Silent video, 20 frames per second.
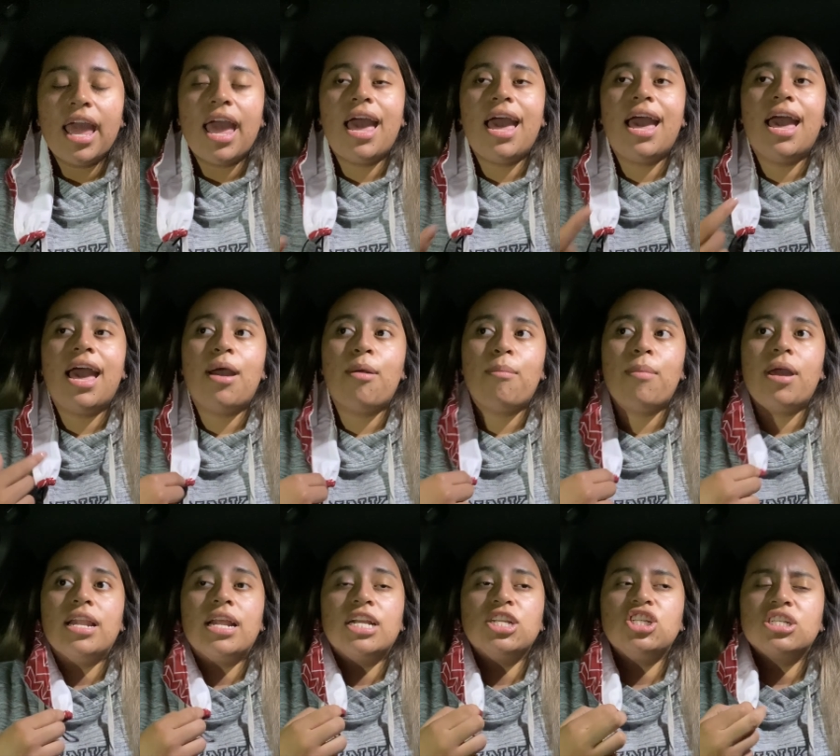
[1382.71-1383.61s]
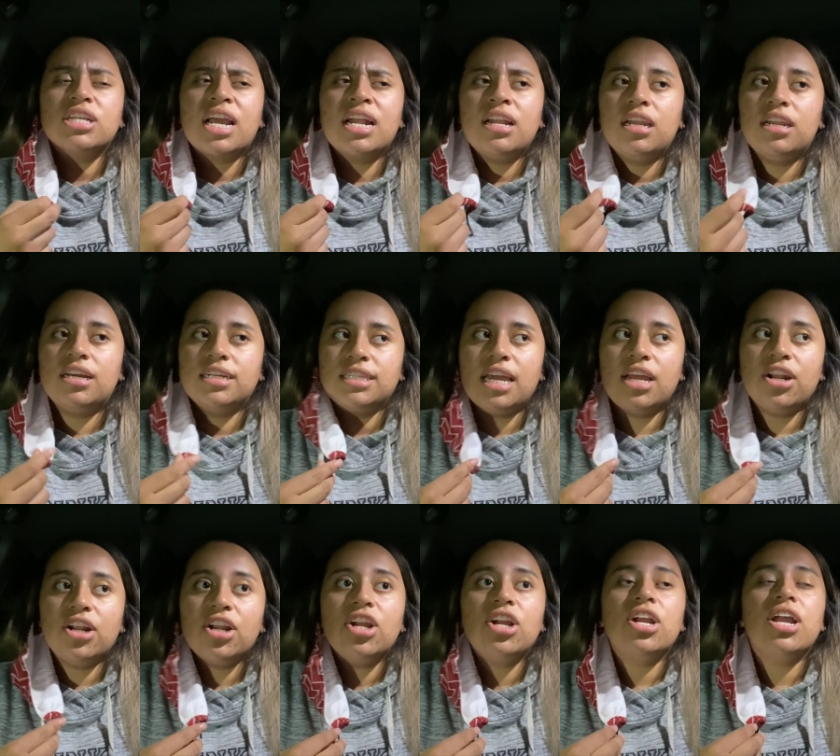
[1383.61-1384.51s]
um and i just kind of looked at
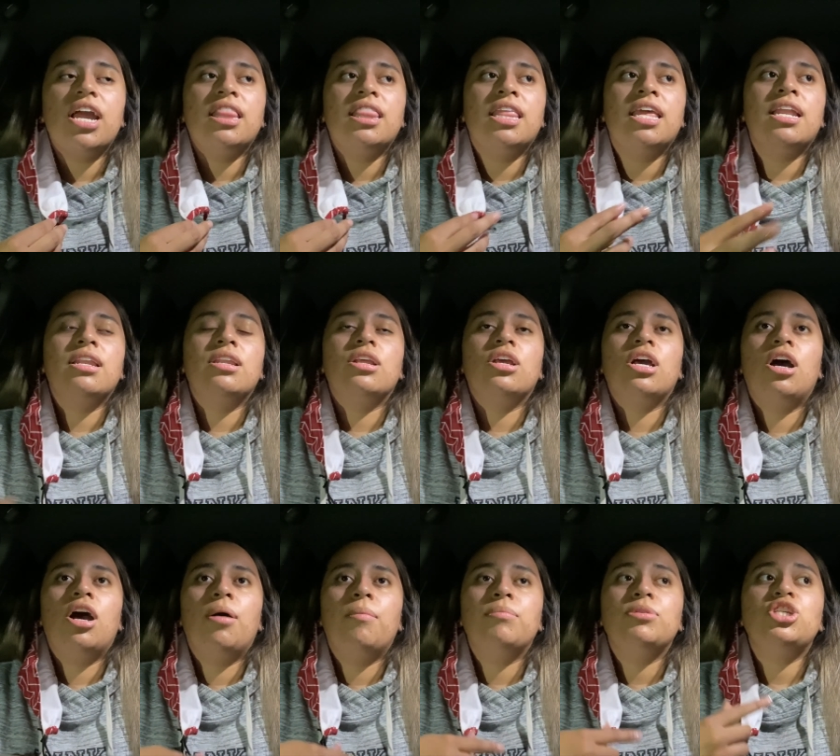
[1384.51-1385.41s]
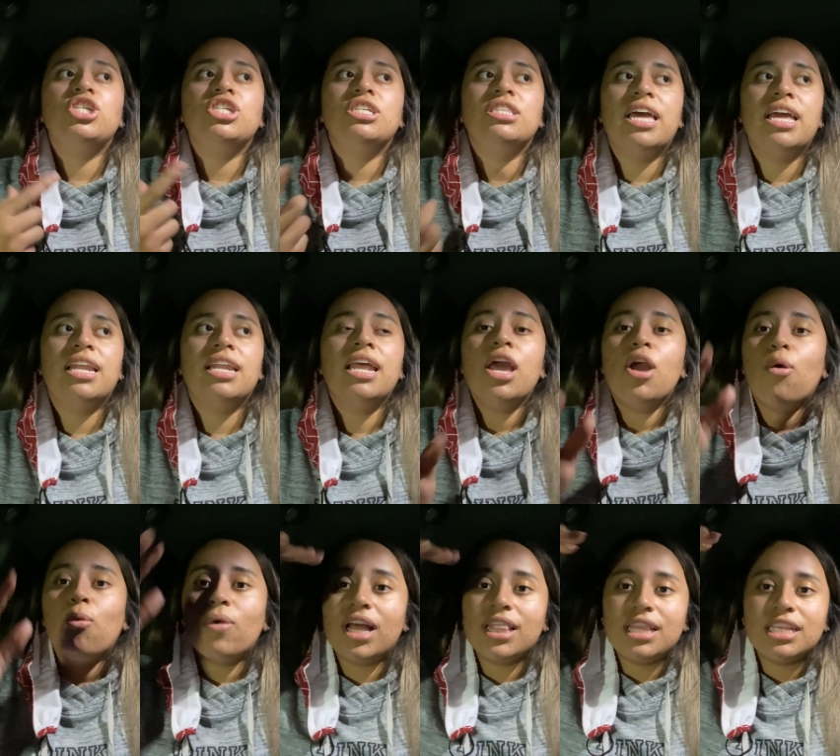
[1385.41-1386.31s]
her and then um she then
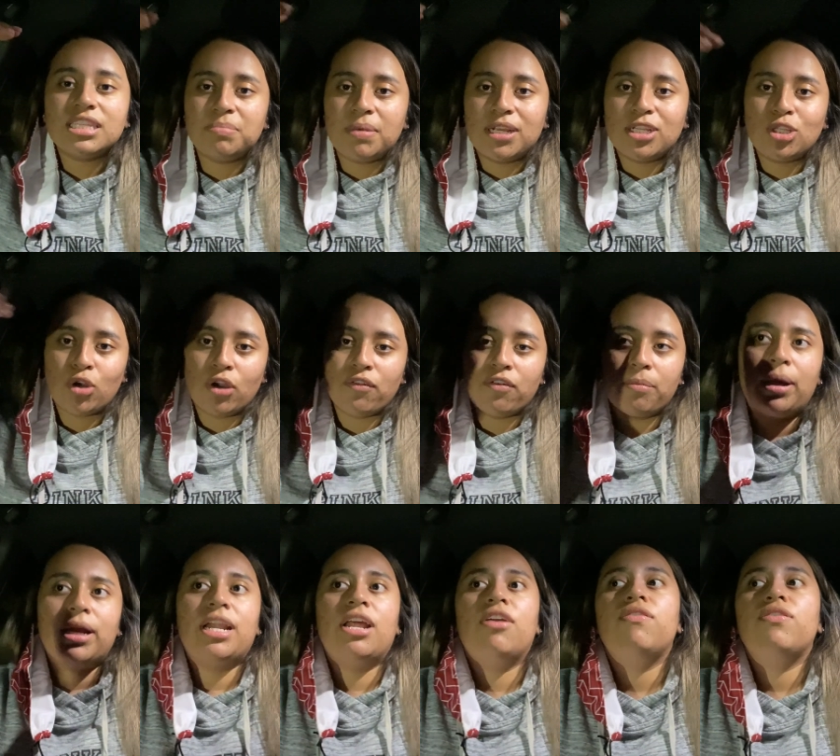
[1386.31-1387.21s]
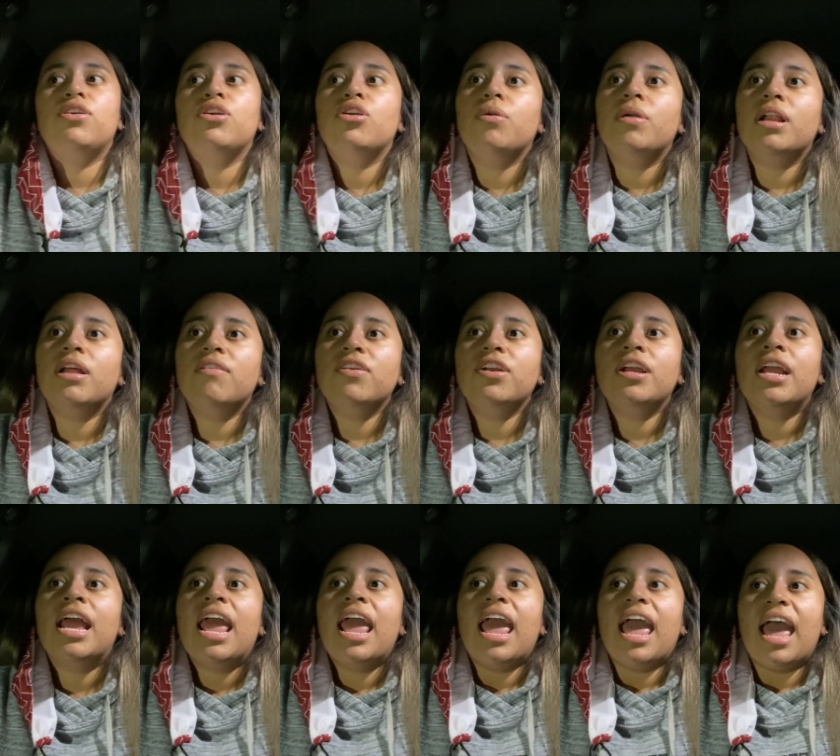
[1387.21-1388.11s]
we got this big toy for my nephew or whatever
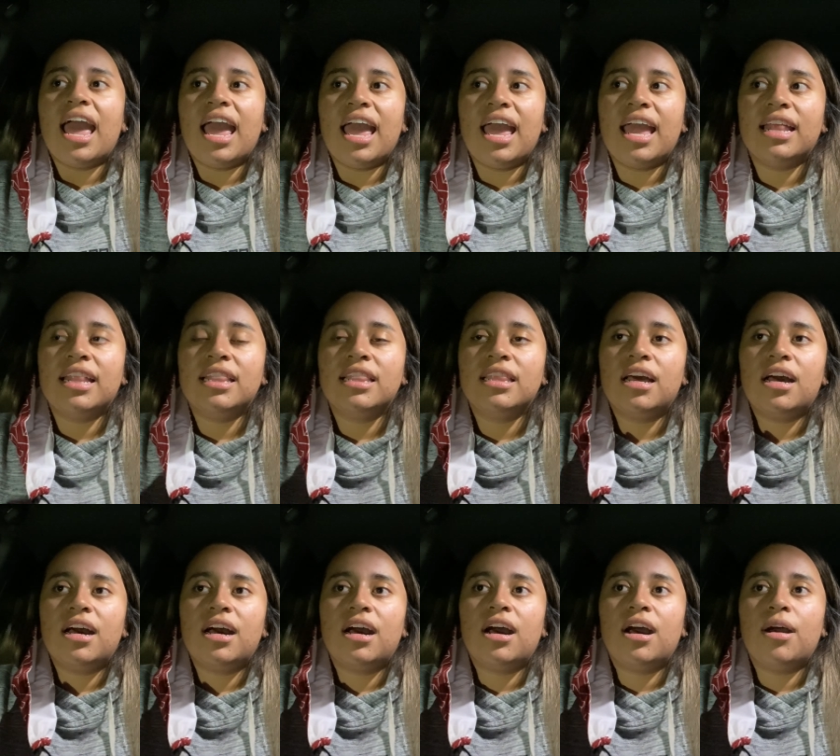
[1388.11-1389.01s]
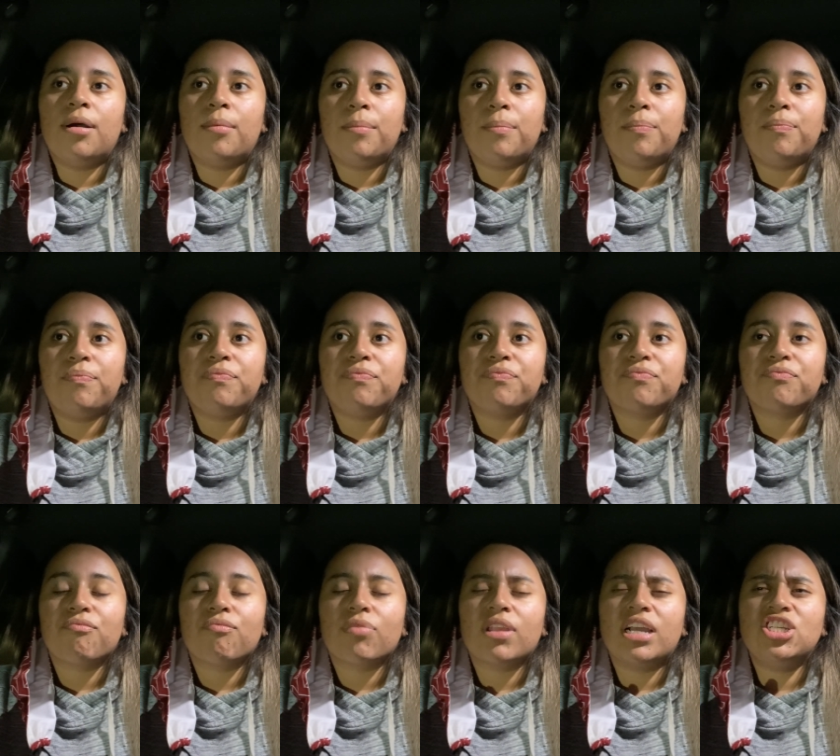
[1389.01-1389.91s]
and um
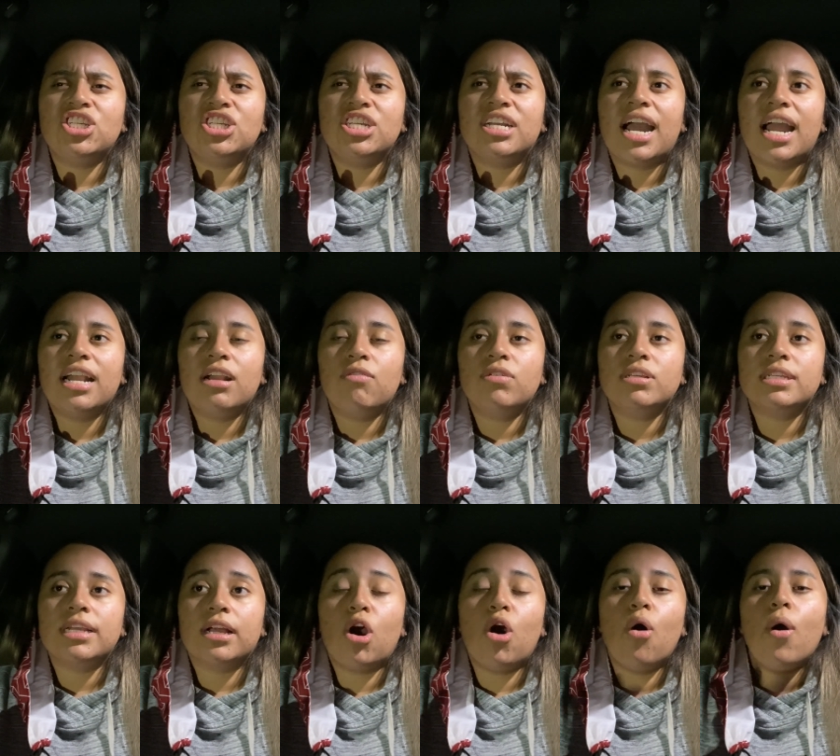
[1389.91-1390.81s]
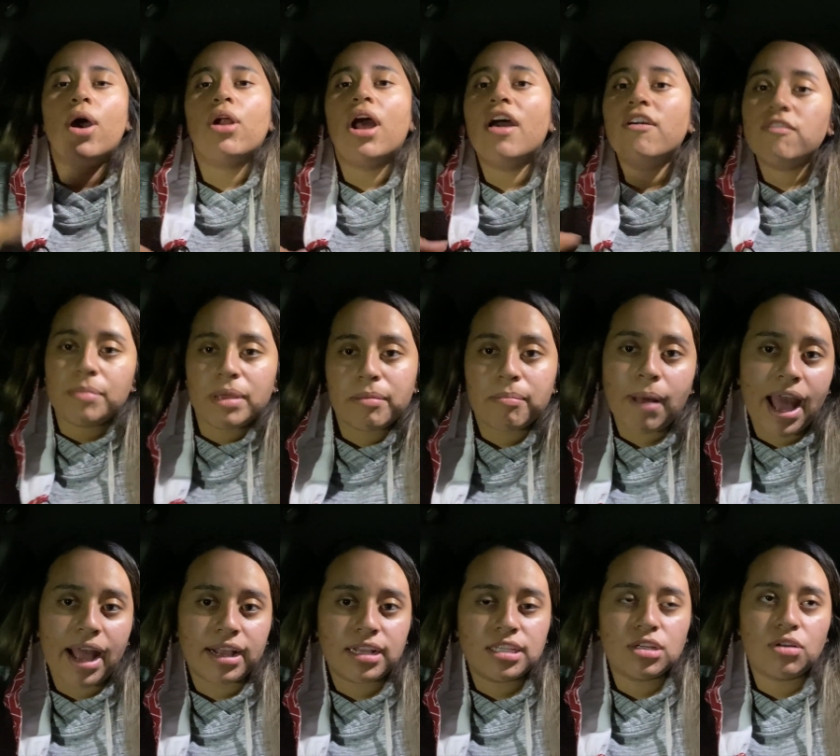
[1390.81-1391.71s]
she kind of was like, oh, I don't have a big
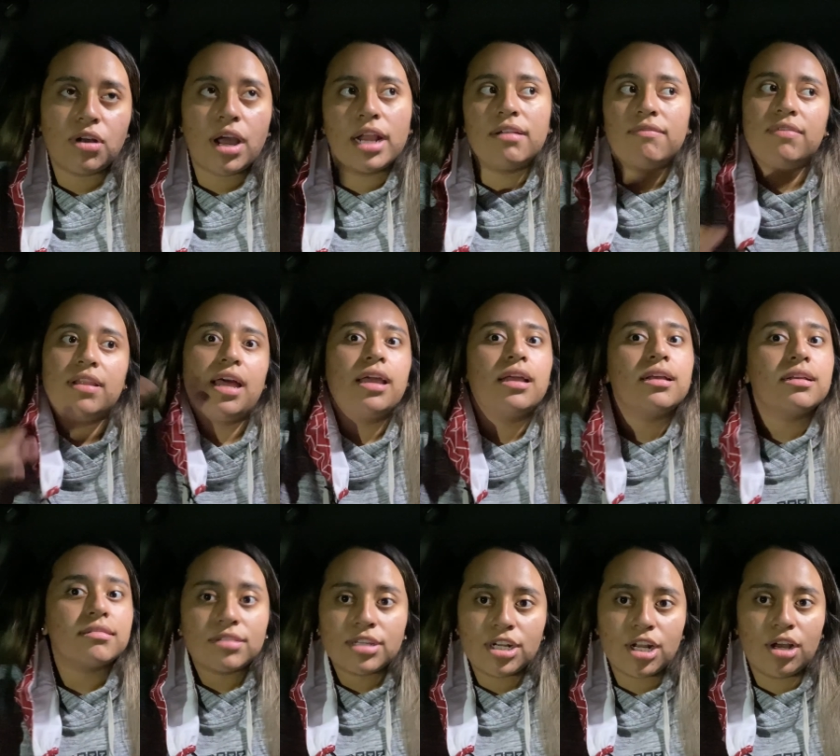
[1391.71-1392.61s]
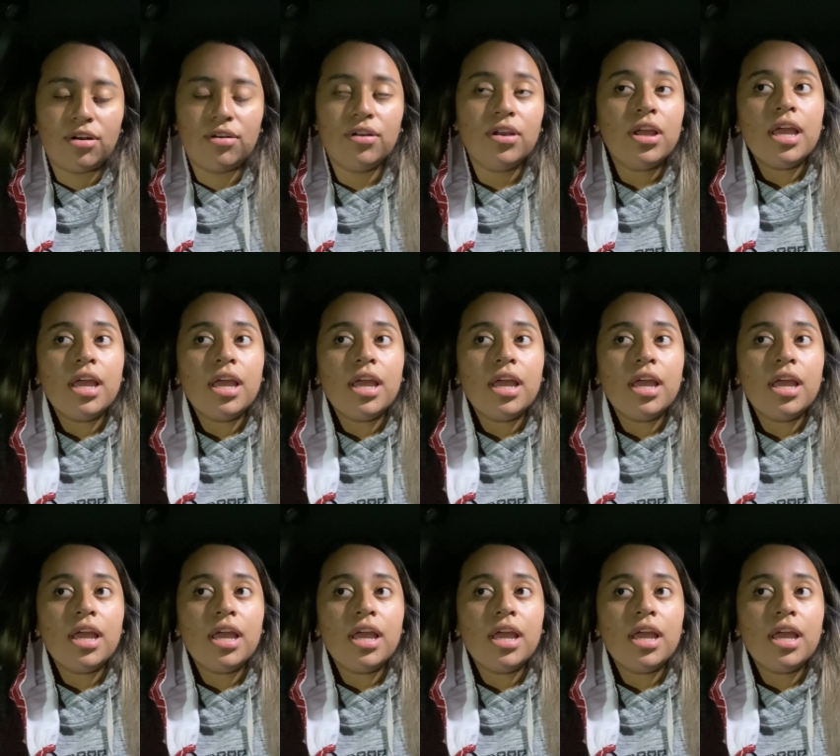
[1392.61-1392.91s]
bag. So kind of like, you know,